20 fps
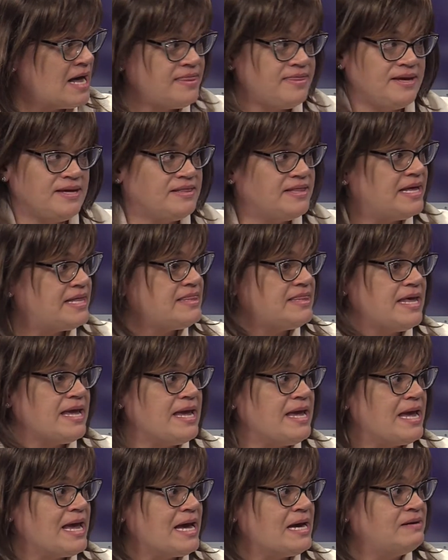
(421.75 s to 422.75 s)
think that
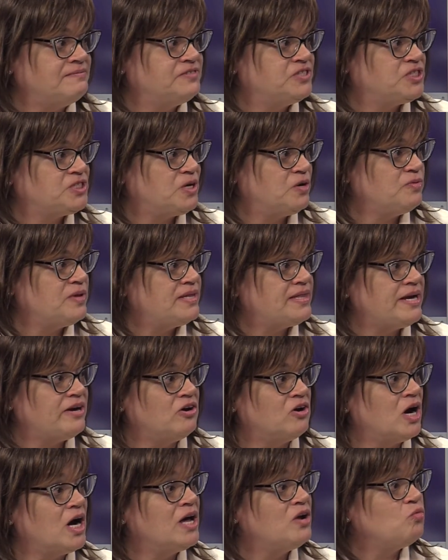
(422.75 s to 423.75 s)
they have shown that
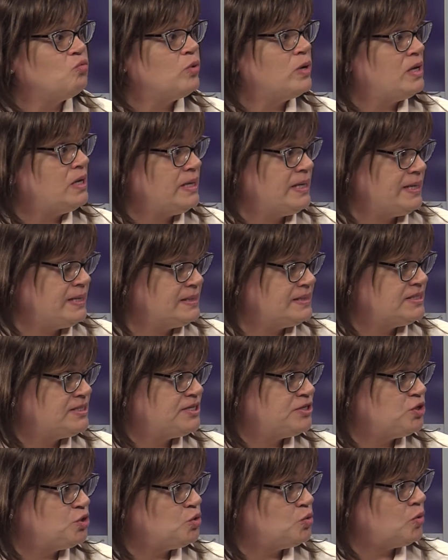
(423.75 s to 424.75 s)
they're unwilling
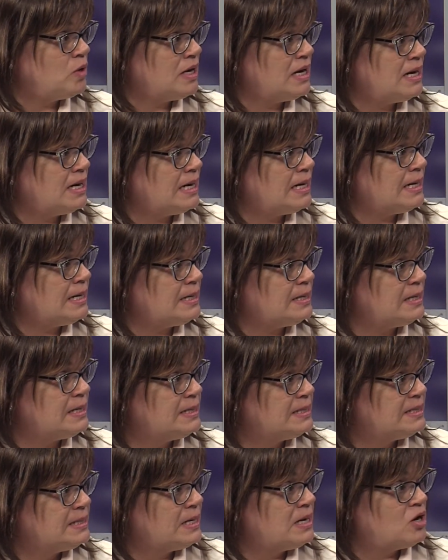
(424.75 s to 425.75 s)
to
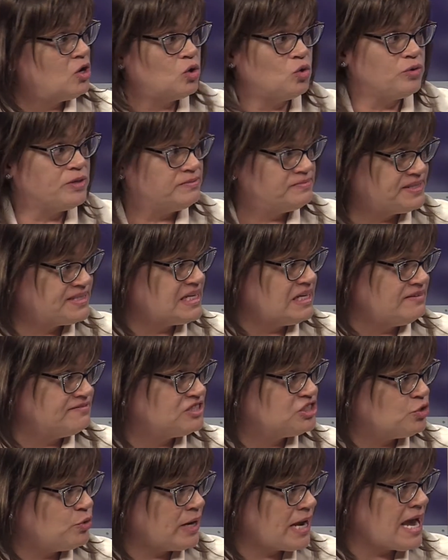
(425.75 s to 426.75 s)
hold themselves
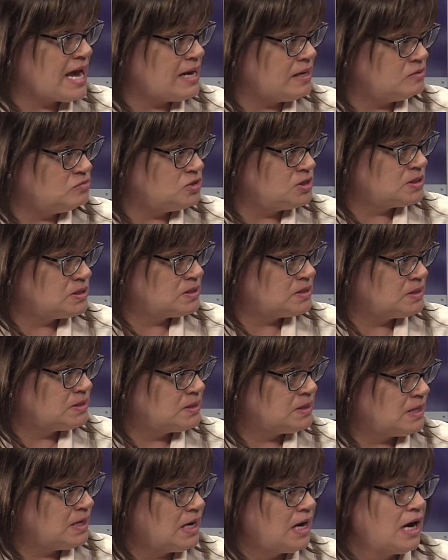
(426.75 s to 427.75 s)
to account.
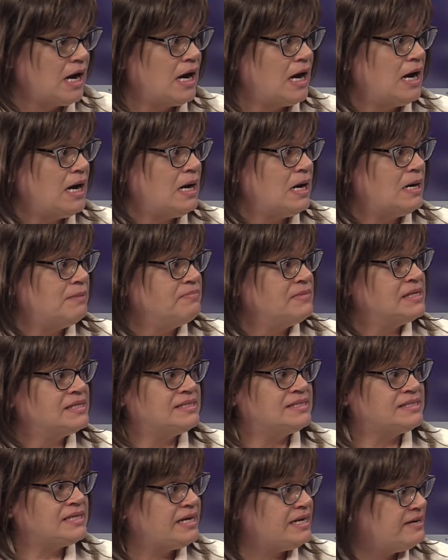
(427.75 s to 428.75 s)
The
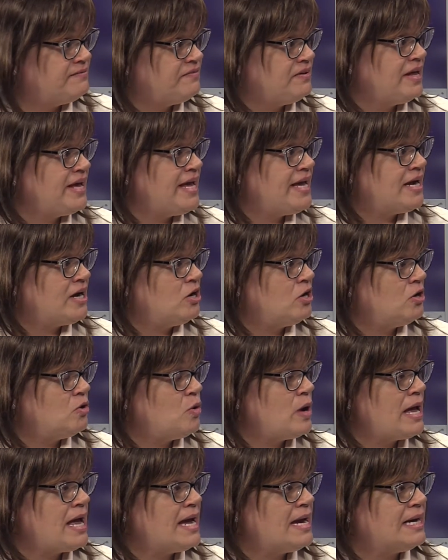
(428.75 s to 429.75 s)
city of Vallejo
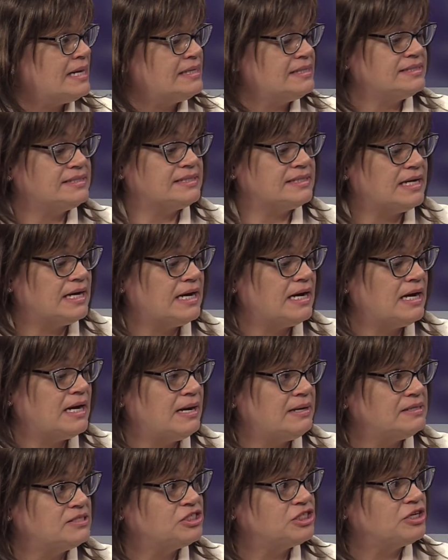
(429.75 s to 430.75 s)
has
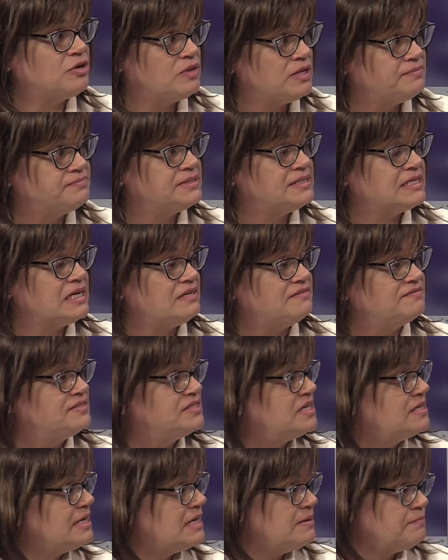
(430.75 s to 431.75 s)
shown themselves
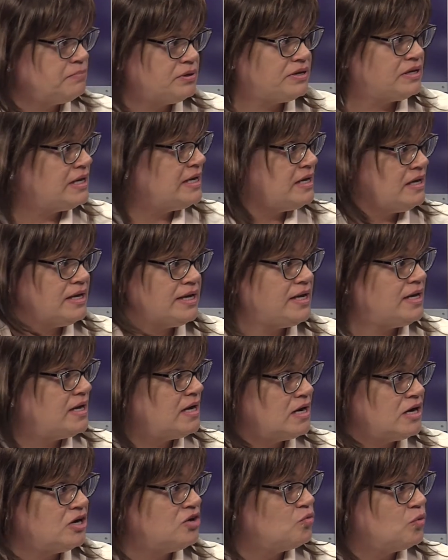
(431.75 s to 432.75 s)
completely
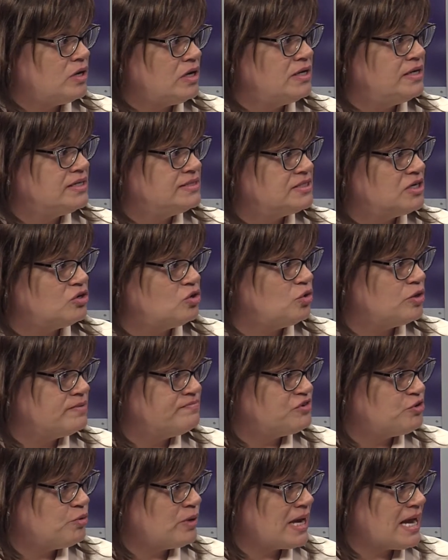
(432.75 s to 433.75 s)
unwilling to hold them
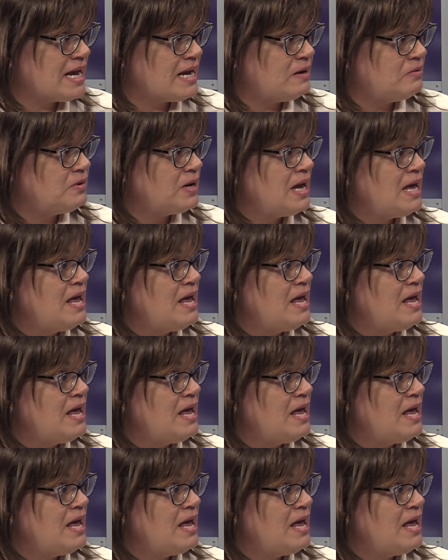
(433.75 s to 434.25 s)
to account.